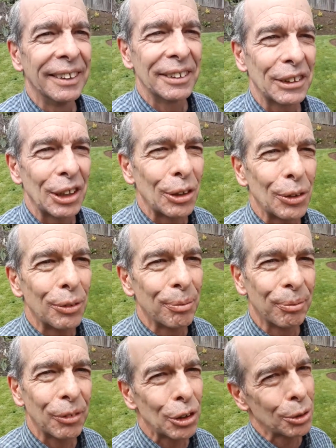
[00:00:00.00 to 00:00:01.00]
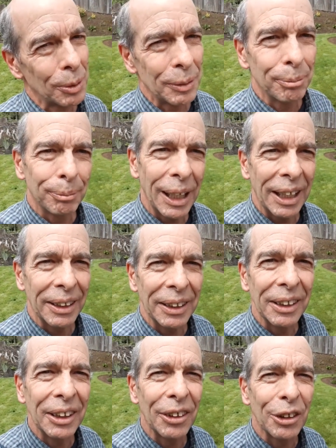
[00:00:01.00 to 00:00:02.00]
So those will be planted
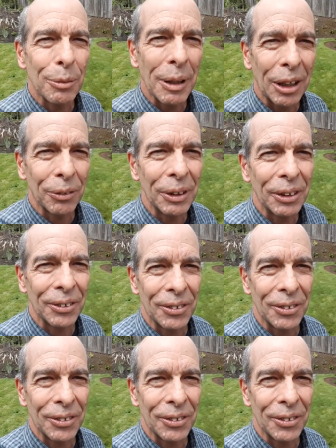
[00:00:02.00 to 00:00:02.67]
in here in about a week or